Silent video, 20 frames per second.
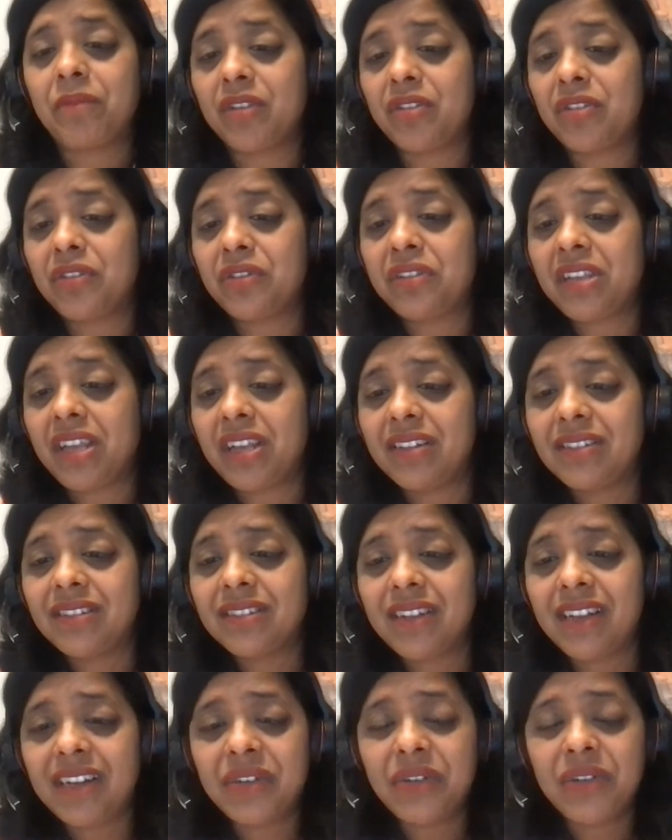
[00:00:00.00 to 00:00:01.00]
So
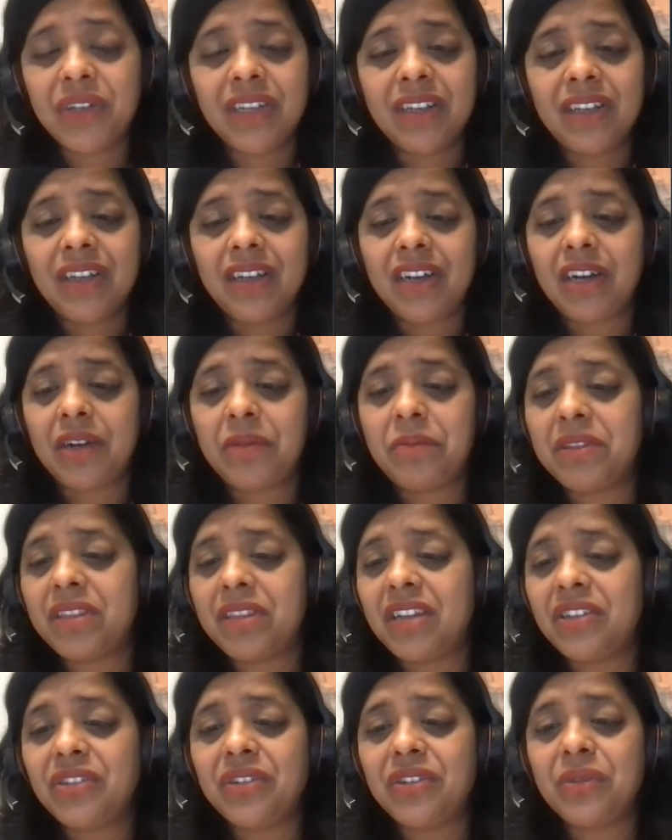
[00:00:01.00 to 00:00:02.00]
Sales Cloud,
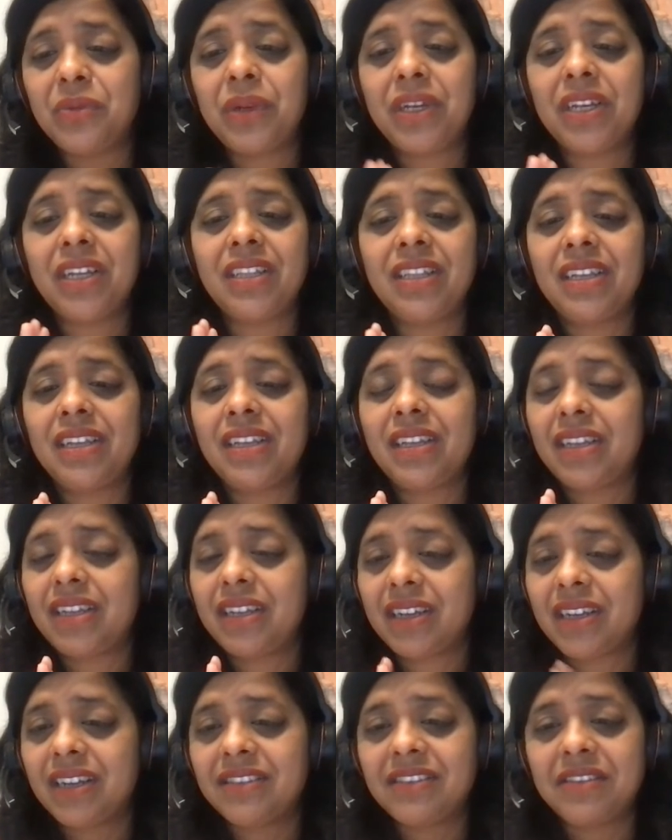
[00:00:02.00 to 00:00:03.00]
obsession with
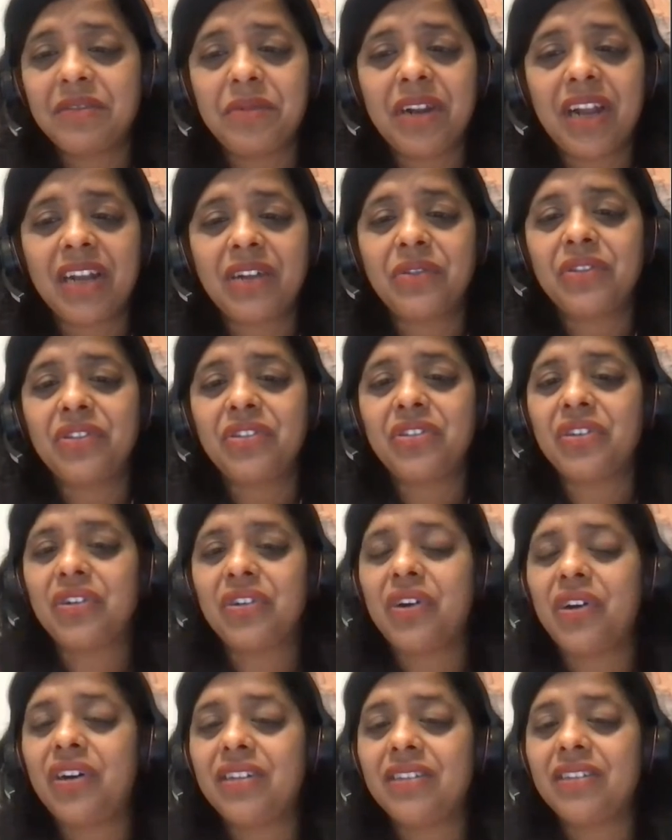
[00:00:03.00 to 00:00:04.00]
customer acquisition
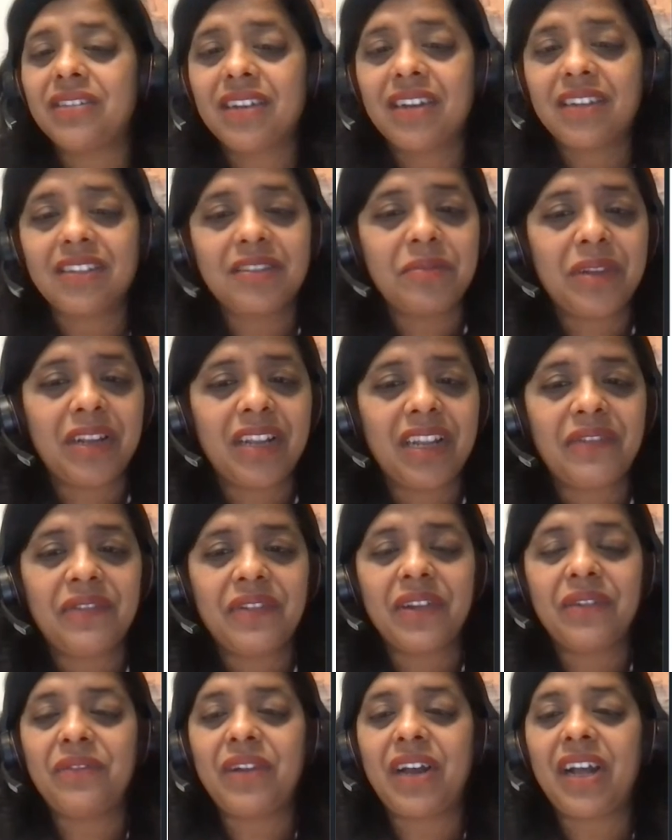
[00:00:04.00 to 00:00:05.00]
costs, customer
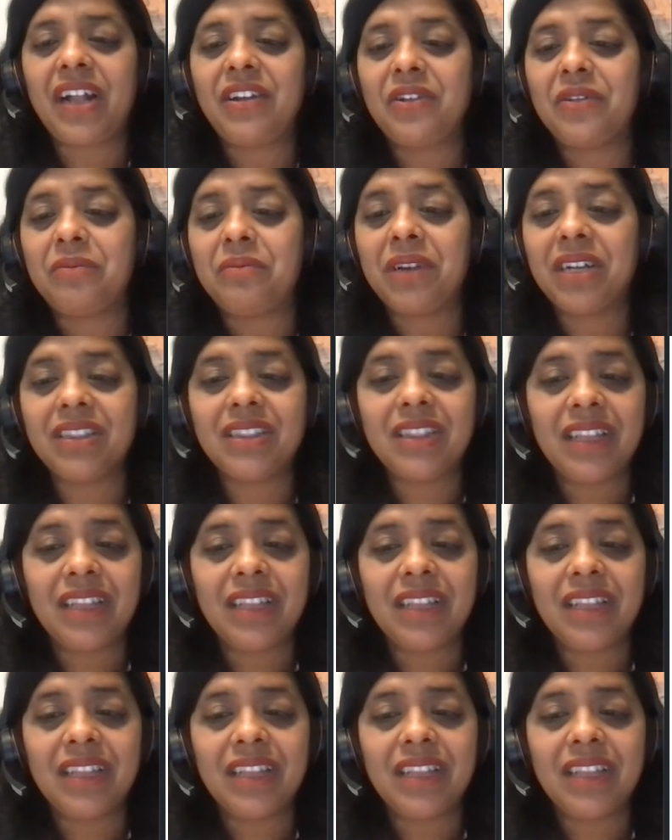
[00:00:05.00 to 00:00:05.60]
lifetime value,